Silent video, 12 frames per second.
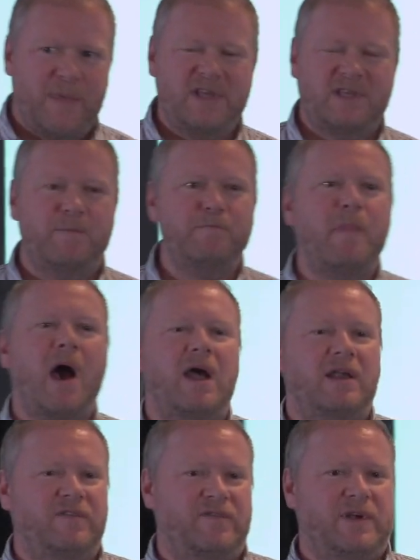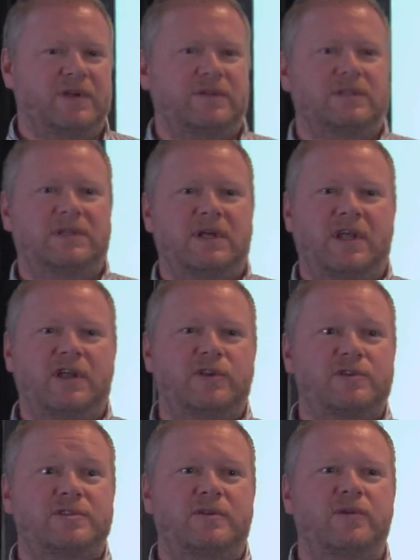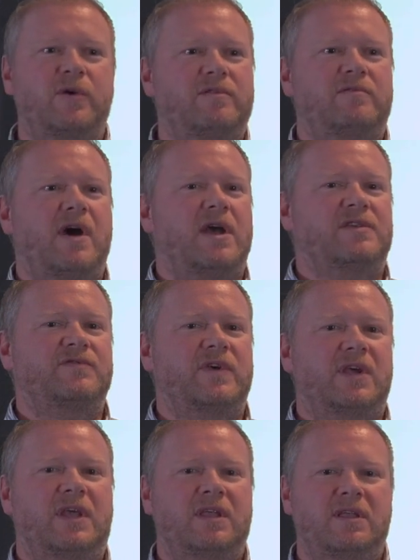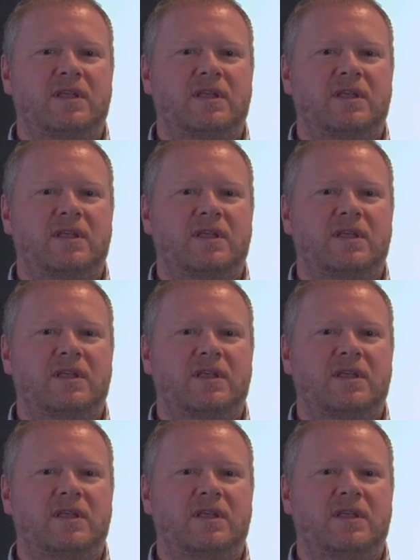it's a minefield, and you're just another ISV.